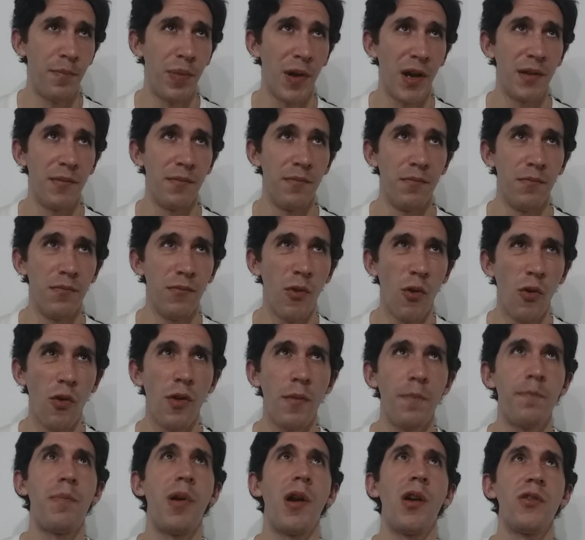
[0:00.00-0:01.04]
But
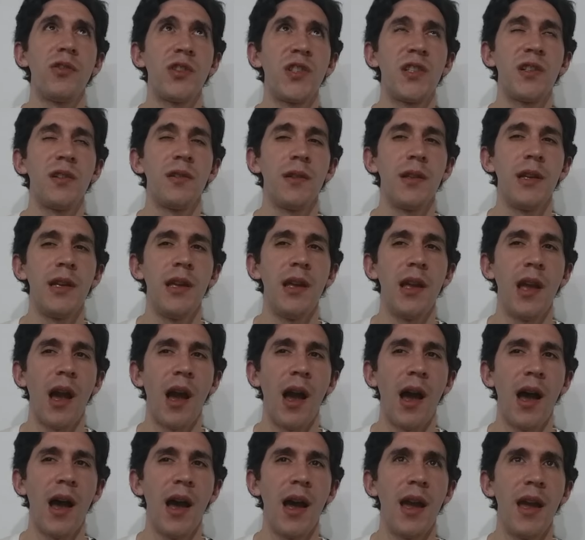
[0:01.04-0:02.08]
more personally,
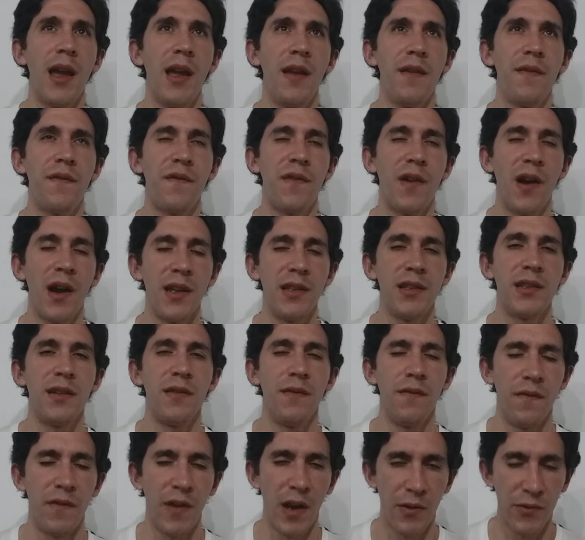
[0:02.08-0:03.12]
I find
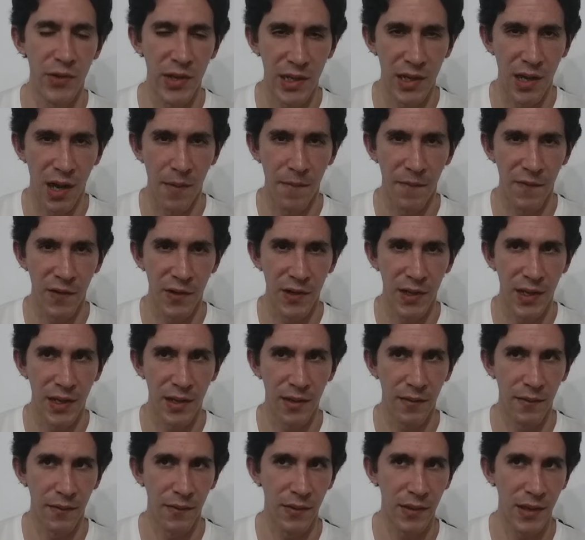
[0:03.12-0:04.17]
it very
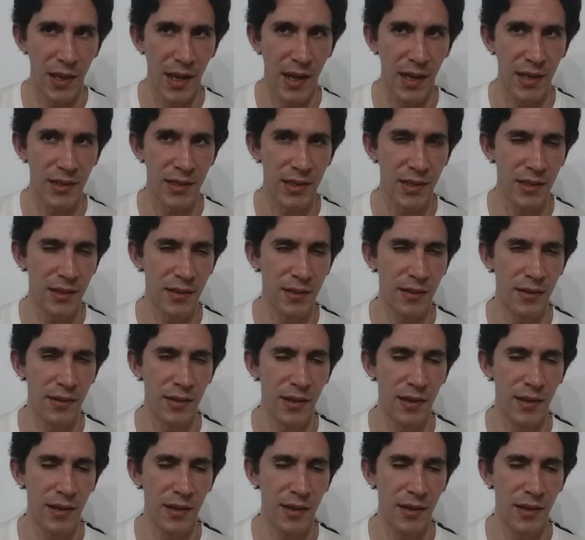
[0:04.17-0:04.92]
comforting that